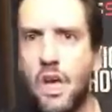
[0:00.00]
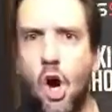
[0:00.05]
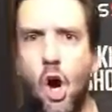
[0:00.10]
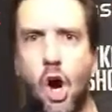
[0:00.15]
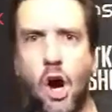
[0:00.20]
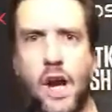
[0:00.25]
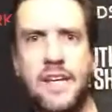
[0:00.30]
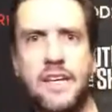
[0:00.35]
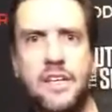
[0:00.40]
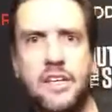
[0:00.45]

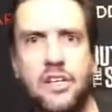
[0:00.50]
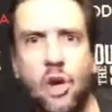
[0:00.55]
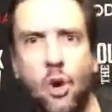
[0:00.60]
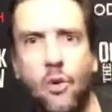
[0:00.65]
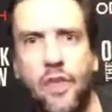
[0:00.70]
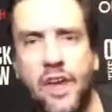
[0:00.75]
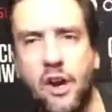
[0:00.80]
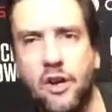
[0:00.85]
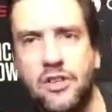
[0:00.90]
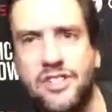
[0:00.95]
All right,
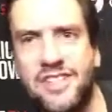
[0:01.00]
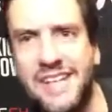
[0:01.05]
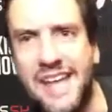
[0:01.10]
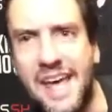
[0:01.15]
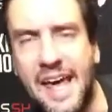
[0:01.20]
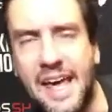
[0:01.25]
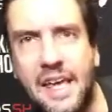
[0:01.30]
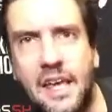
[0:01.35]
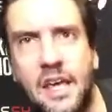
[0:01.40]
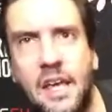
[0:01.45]
go there
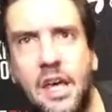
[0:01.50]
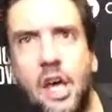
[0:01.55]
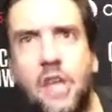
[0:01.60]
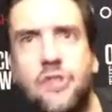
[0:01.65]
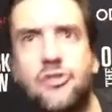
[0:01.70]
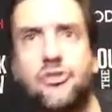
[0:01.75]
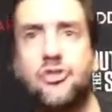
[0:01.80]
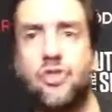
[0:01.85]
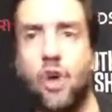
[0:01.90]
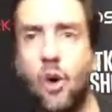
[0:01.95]
today.
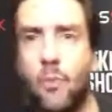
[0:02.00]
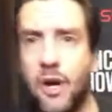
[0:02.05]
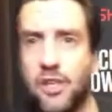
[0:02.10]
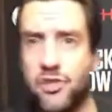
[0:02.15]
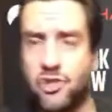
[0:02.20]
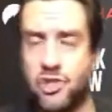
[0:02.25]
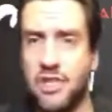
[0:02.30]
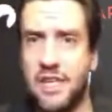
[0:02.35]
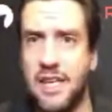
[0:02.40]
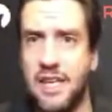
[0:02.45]
So
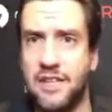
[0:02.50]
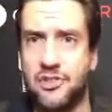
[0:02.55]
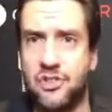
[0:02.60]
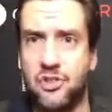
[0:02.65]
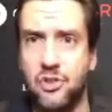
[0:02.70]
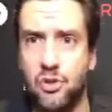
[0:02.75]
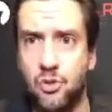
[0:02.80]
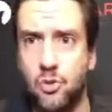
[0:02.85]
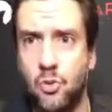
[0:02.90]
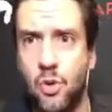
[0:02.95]
much to get
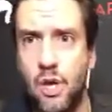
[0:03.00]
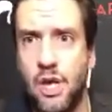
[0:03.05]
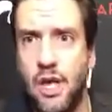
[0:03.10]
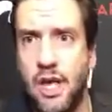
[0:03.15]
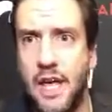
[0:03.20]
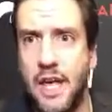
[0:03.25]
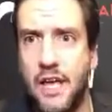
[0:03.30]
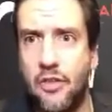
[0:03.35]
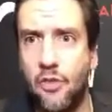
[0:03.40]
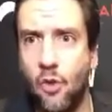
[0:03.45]
to
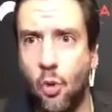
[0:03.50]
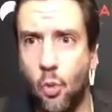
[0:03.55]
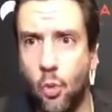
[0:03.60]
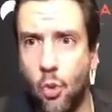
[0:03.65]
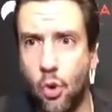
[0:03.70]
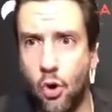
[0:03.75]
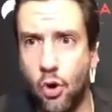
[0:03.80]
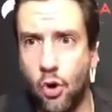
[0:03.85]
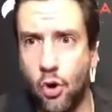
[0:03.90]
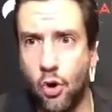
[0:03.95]
in the
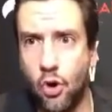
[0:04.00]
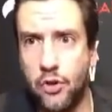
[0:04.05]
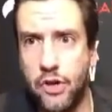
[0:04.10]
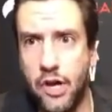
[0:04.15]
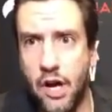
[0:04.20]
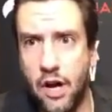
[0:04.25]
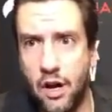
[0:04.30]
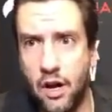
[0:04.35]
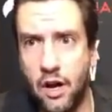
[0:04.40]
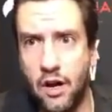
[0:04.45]

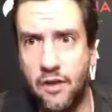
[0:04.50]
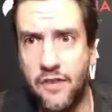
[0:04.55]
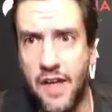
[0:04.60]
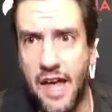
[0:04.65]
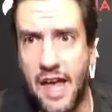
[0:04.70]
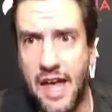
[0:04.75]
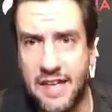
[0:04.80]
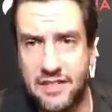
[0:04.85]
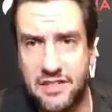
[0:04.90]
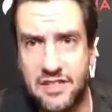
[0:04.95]
world of
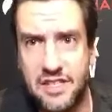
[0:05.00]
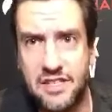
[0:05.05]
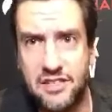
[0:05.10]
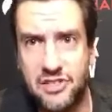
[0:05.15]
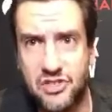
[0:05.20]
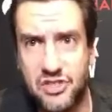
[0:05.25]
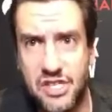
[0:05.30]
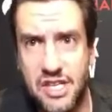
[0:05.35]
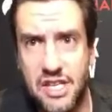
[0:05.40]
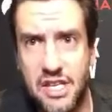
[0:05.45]

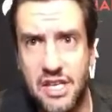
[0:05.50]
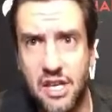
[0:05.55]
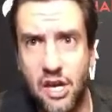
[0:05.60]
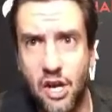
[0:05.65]
SEC